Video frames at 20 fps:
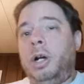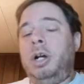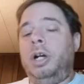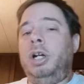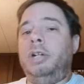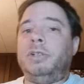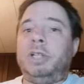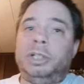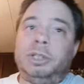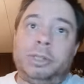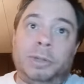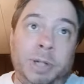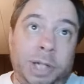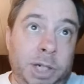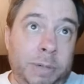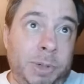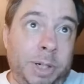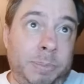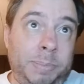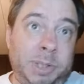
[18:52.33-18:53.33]
Alright, so
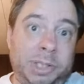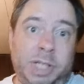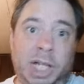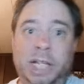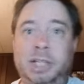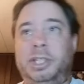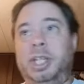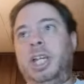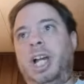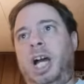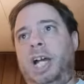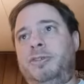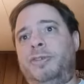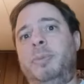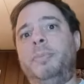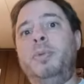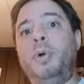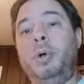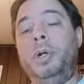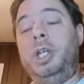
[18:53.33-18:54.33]
anyway, besides the
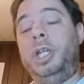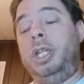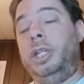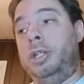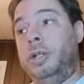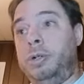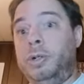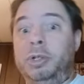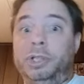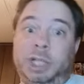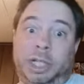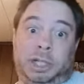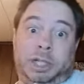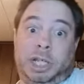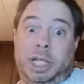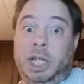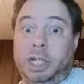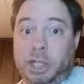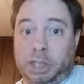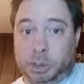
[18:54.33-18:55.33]
Ivan Moody news and
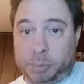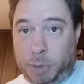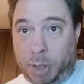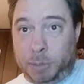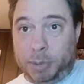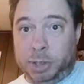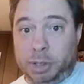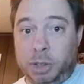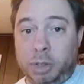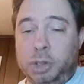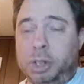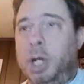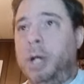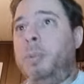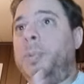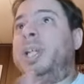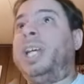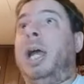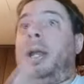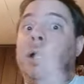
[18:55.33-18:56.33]
In This Moment news,
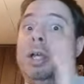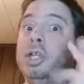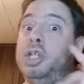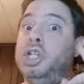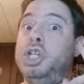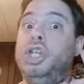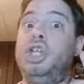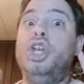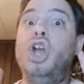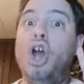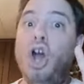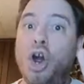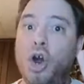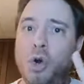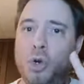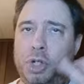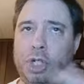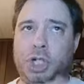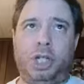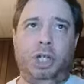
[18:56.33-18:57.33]
we got
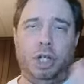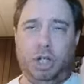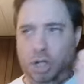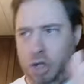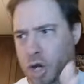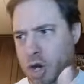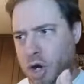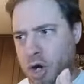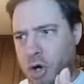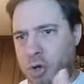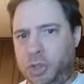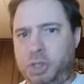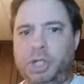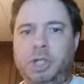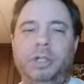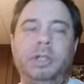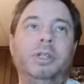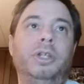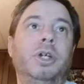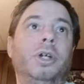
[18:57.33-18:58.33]
huge,
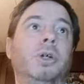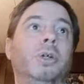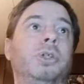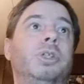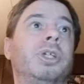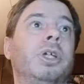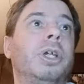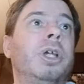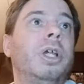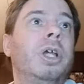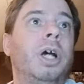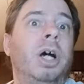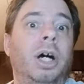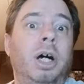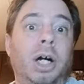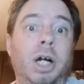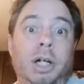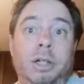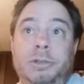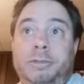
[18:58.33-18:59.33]
huge news
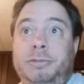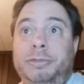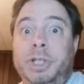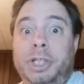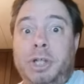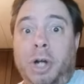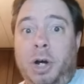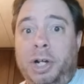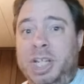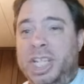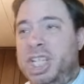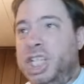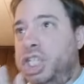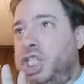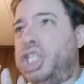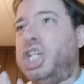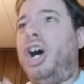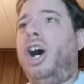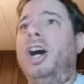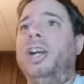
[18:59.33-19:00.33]
uh, regarding
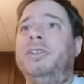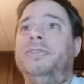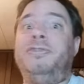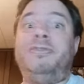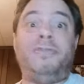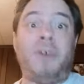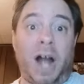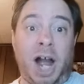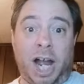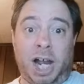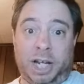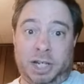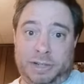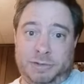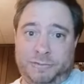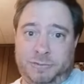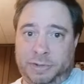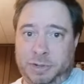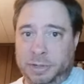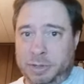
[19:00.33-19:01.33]
John
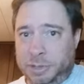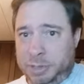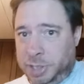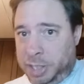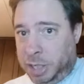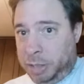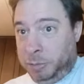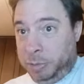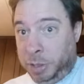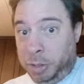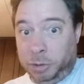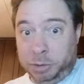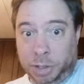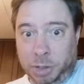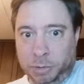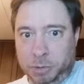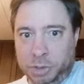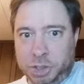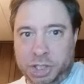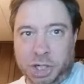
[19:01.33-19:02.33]
Five. Now, we all know who